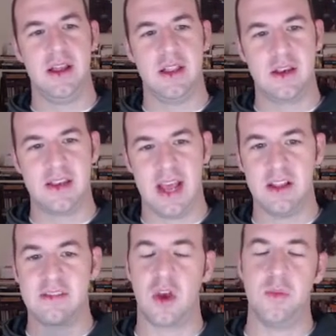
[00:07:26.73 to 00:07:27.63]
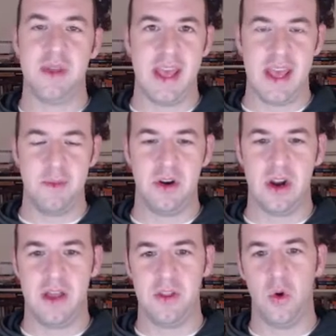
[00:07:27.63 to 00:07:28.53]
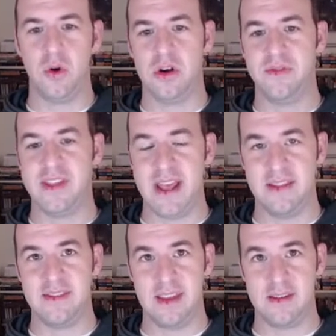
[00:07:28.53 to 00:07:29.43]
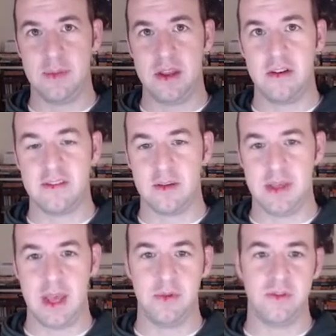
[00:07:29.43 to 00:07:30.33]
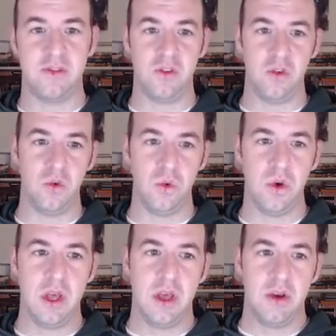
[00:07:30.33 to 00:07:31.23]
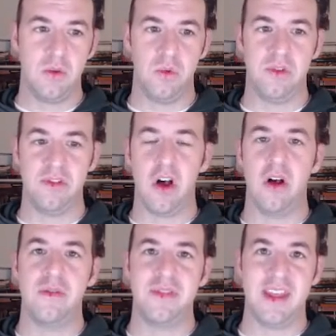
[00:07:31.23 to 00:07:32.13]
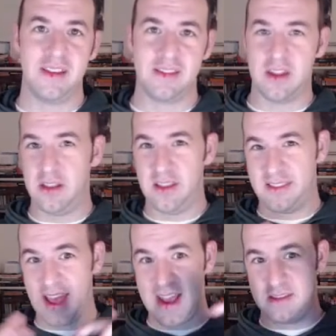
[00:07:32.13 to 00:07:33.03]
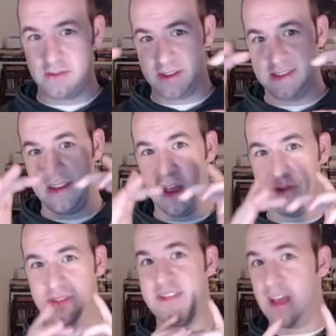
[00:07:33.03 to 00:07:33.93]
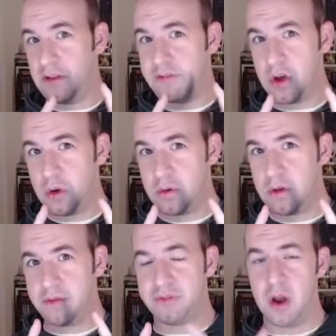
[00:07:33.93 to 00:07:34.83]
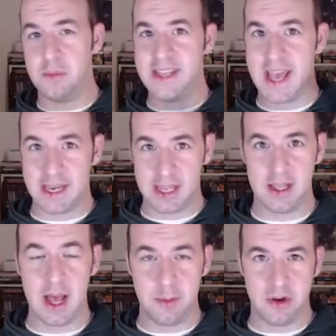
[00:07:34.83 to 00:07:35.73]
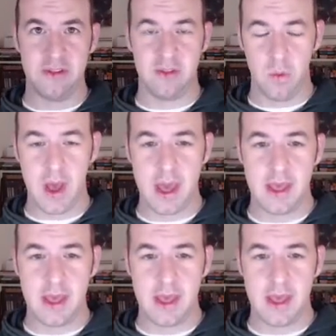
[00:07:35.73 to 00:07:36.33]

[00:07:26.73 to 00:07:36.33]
telescope diameter on the order of 10 centimeters to be able to resolve things that are the size of a cell phone from 10 kilometers away.